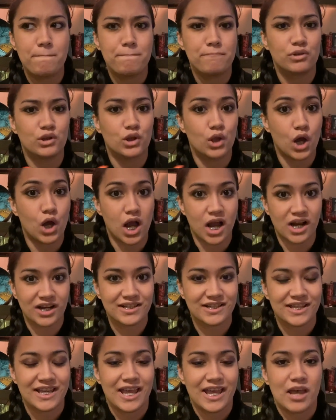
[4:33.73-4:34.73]

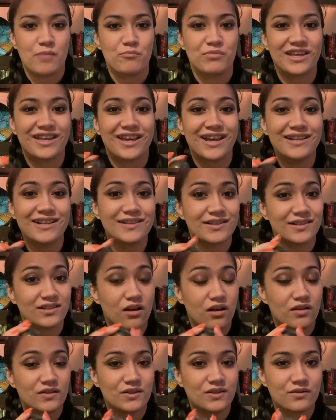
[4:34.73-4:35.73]
blocked, because it's
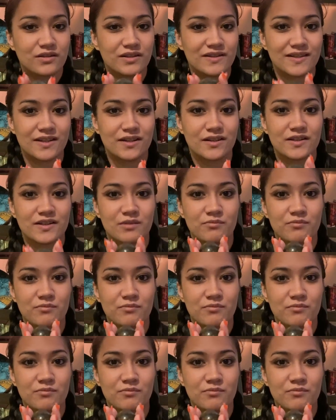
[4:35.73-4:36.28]
also considered